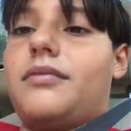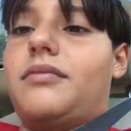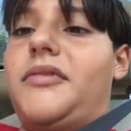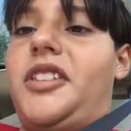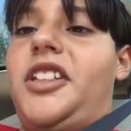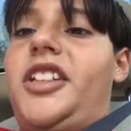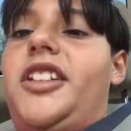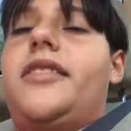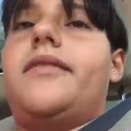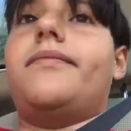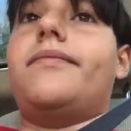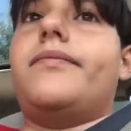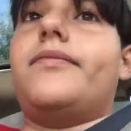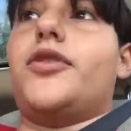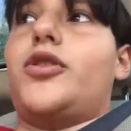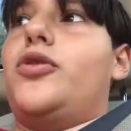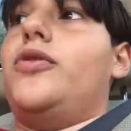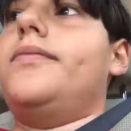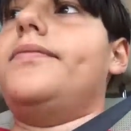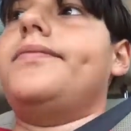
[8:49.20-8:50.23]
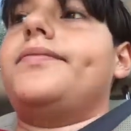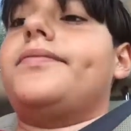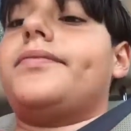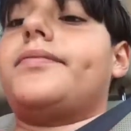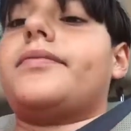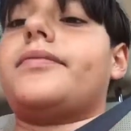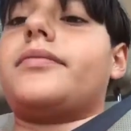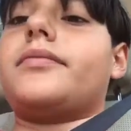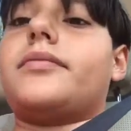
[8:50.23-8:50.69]
Lina, don't.
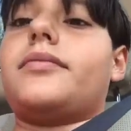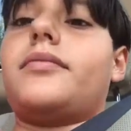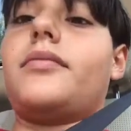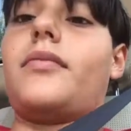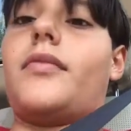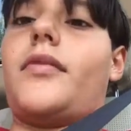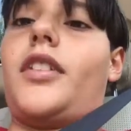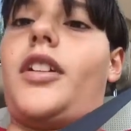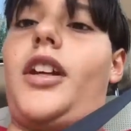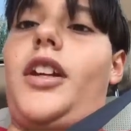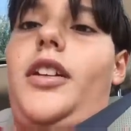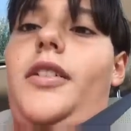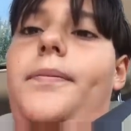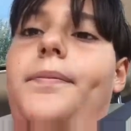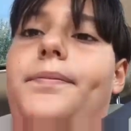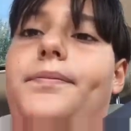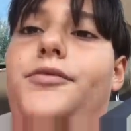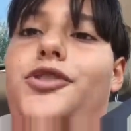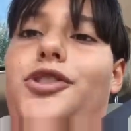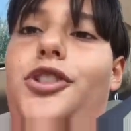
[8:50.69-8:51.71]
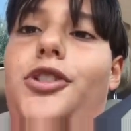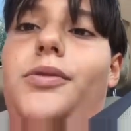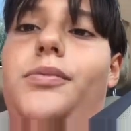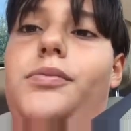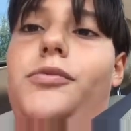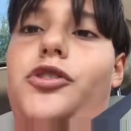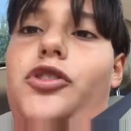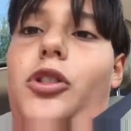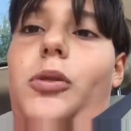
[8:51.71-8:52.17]
Okay, so
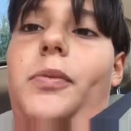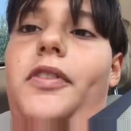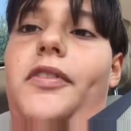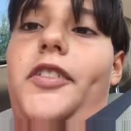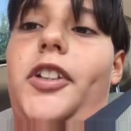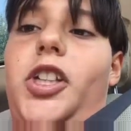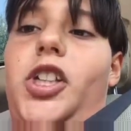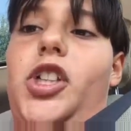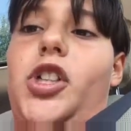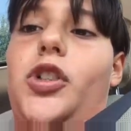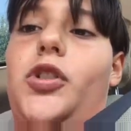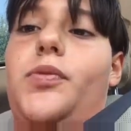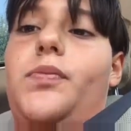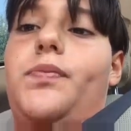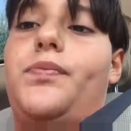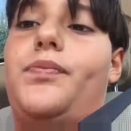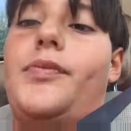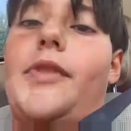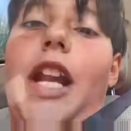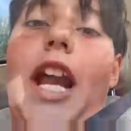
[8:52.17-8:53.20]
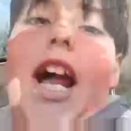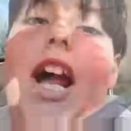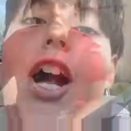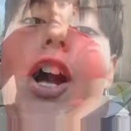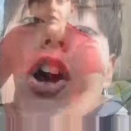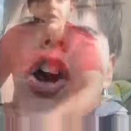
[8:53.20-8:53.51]
stop the video. Now,